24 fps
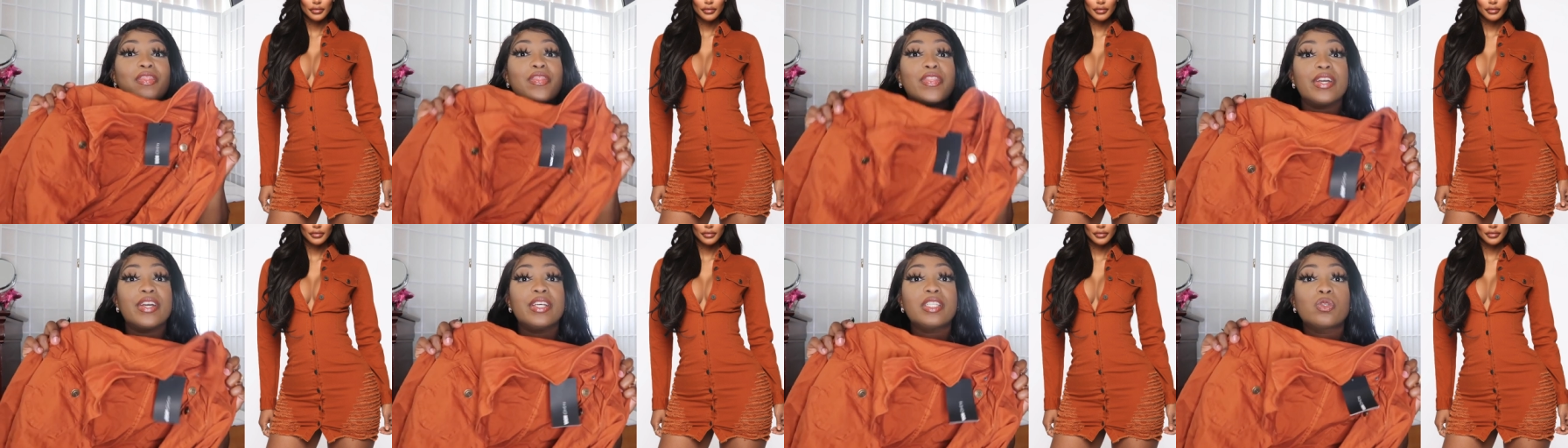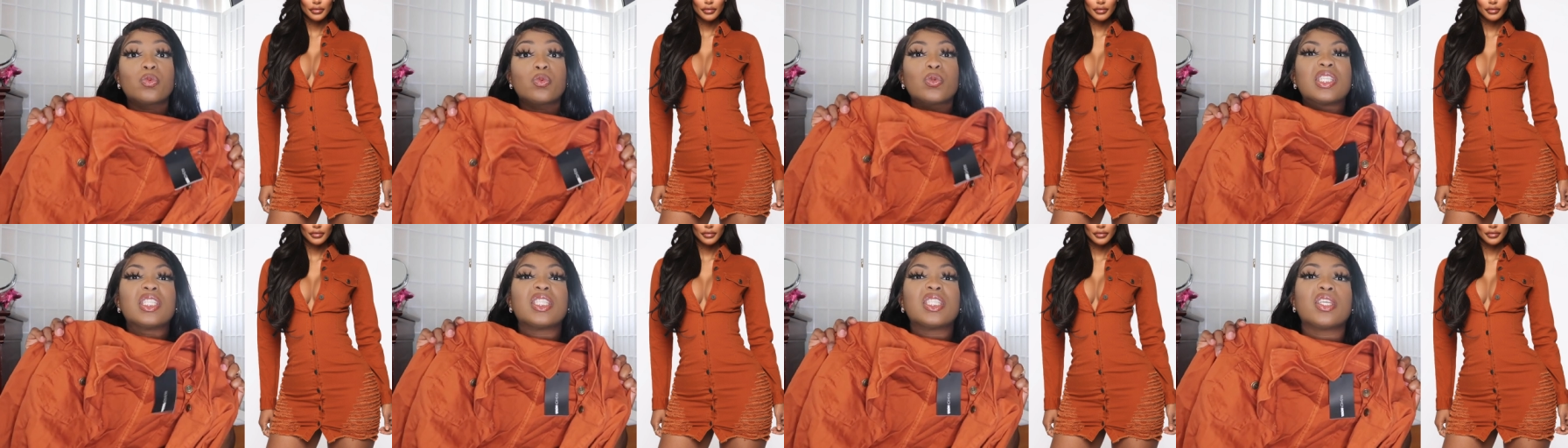
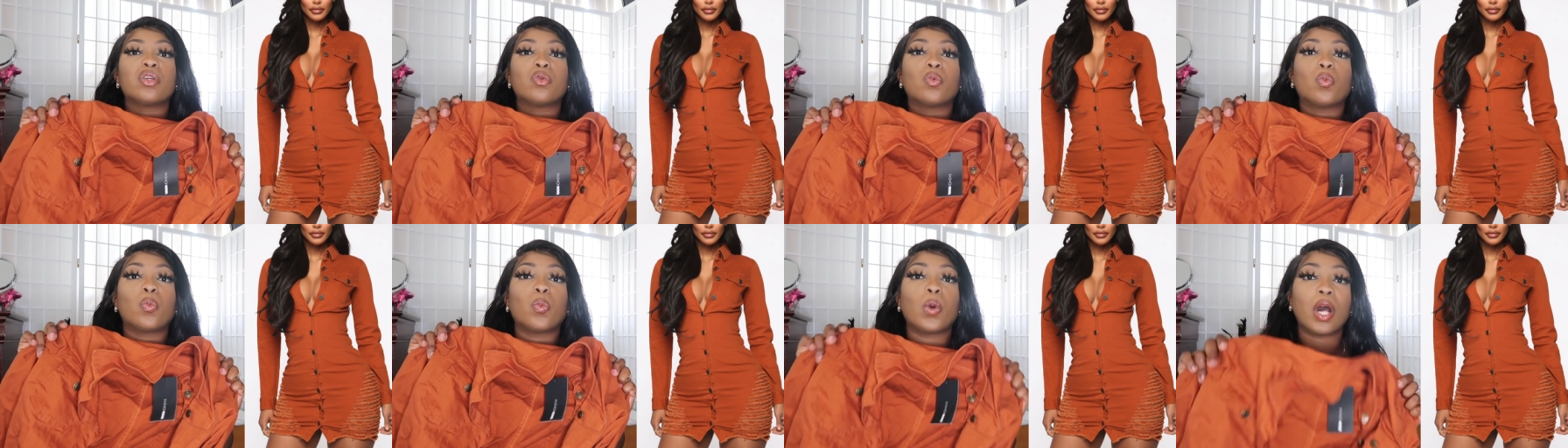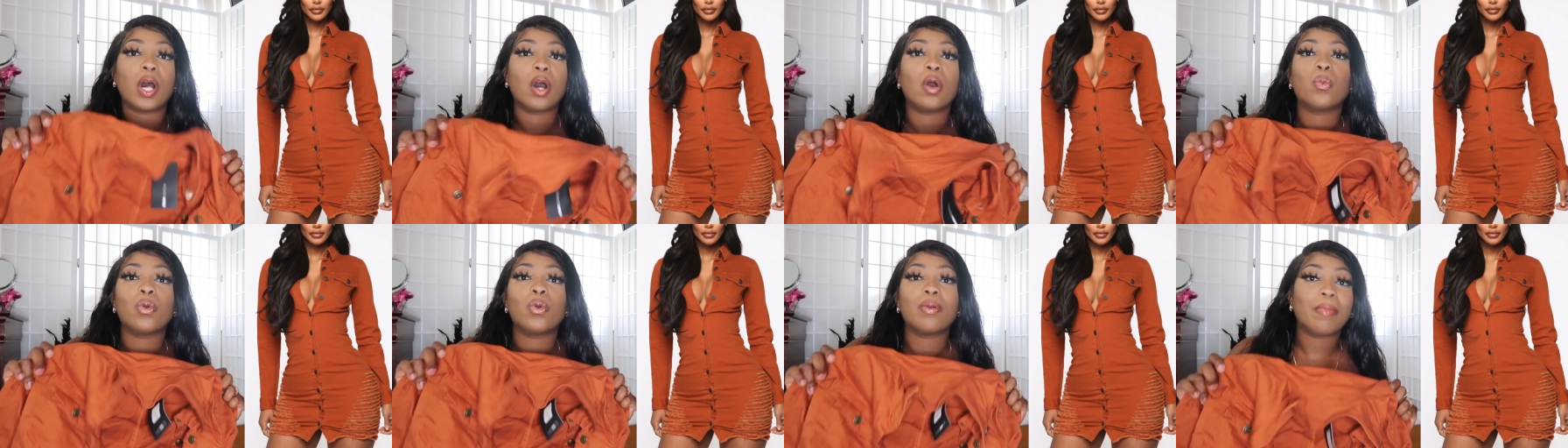this would sit
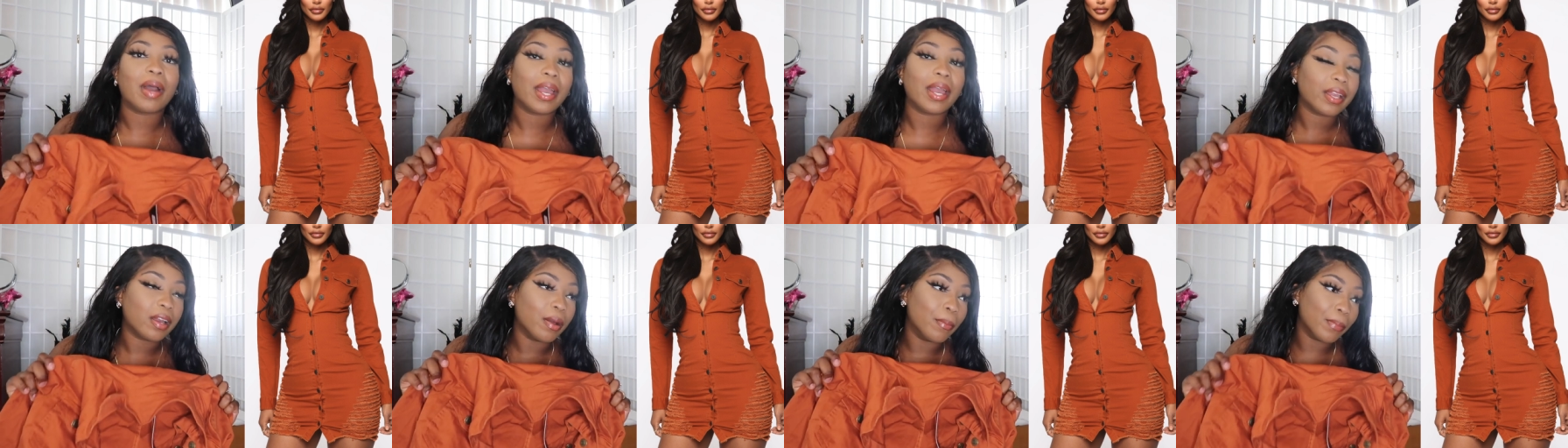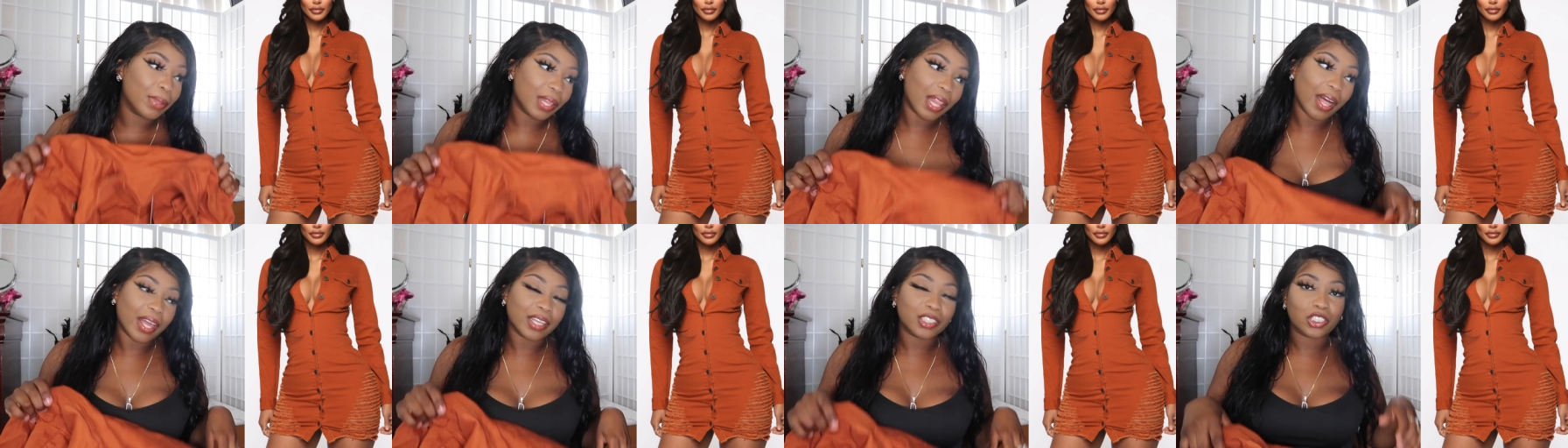well with my
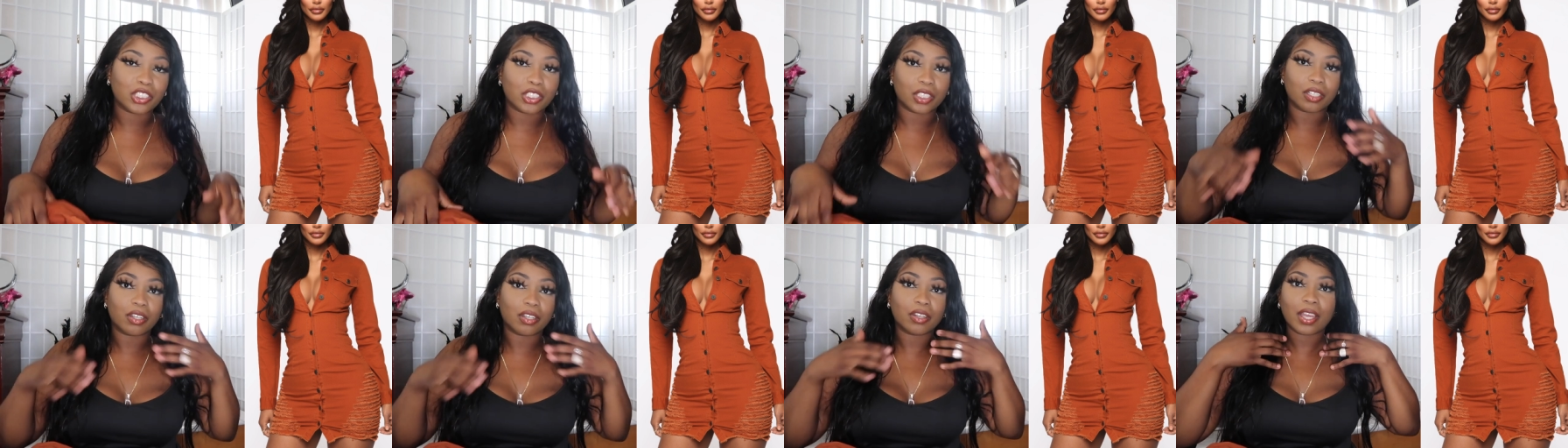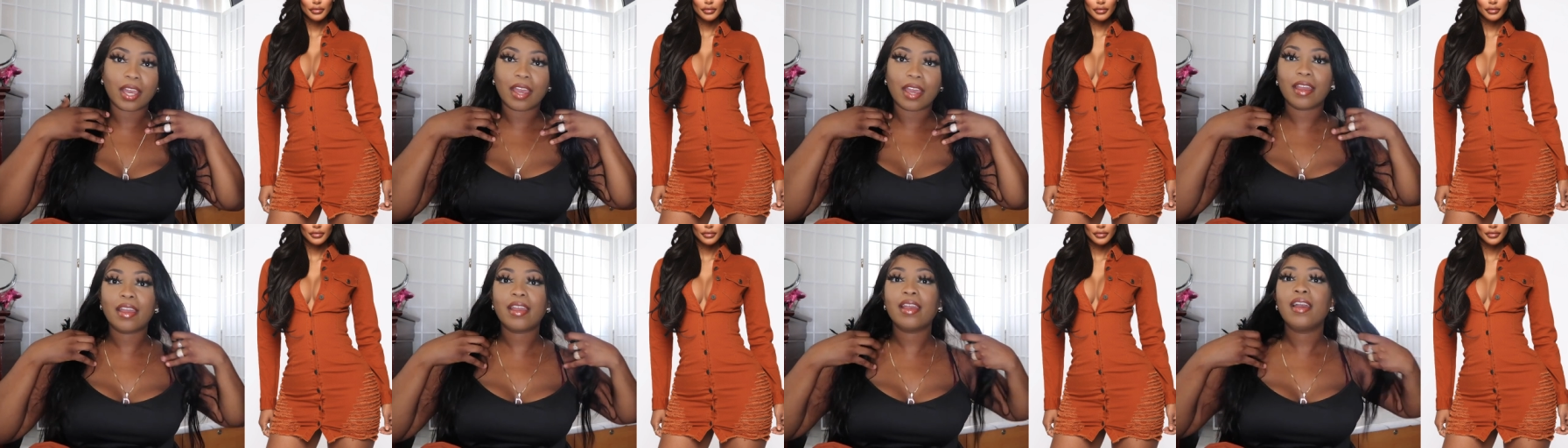complexion
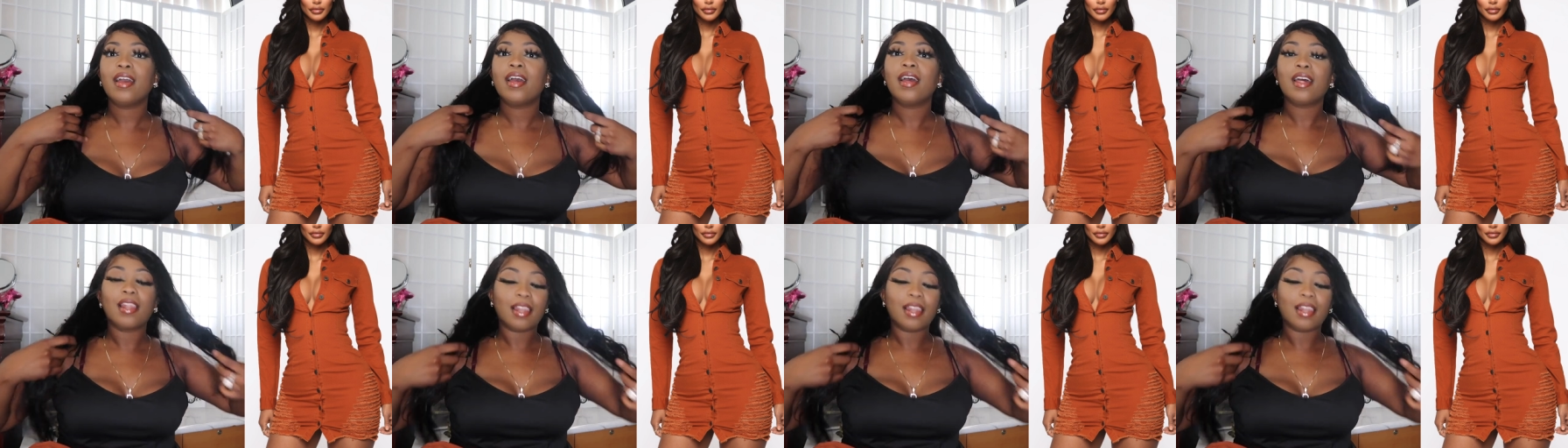okay